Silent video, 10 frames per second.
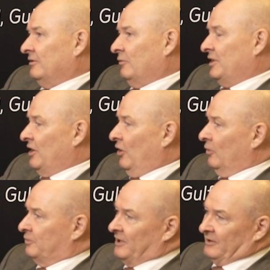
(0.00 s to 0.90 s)
we
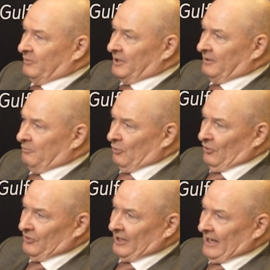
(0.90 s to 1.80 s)
hope that we
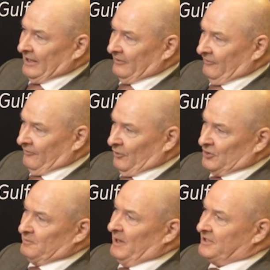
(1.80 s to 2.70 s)
brought a kind of
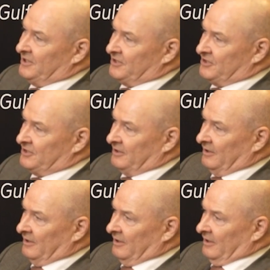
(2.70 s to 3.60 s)
first message
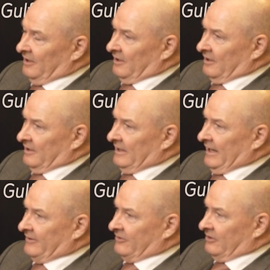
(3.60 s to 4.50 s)

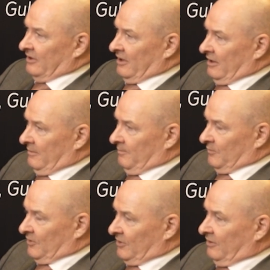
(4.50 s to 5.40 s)
that um,
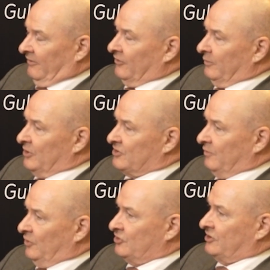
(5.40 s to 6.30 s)
the governments
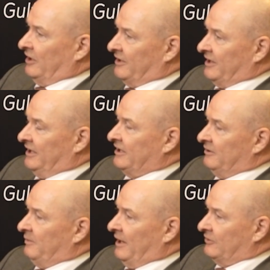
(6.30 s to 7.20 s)
will start
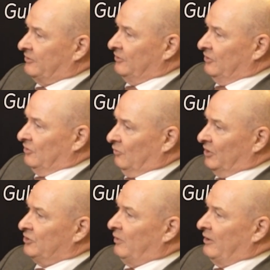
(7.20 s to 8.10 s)
thinking about
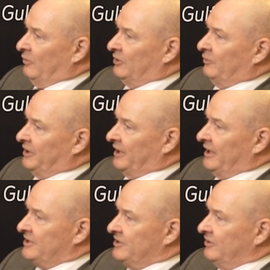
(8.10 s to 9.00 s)
what do I want with the
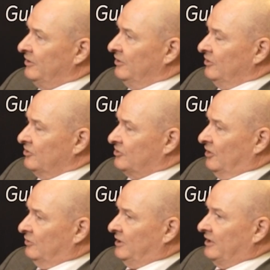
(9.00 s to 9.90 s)
region, mm.
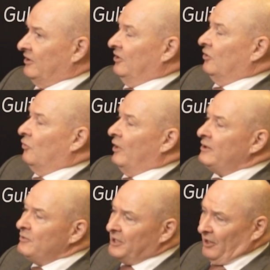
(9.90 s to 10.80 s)
so that
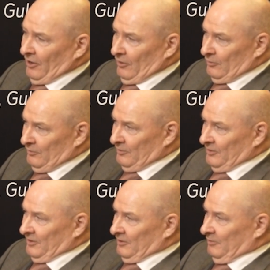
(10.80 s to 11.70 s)
when we grow
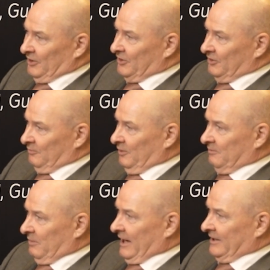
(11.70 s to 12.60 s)
with the,
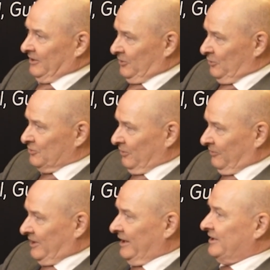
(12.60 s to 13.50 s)
with, by the use
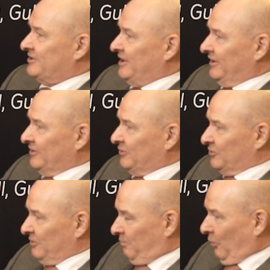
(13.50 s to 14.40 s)
of data centers
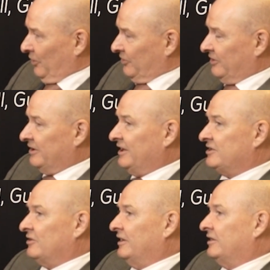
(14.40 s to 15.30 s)
to support the
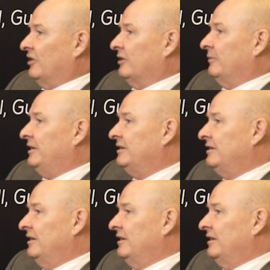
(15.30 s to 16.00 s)
digital economy,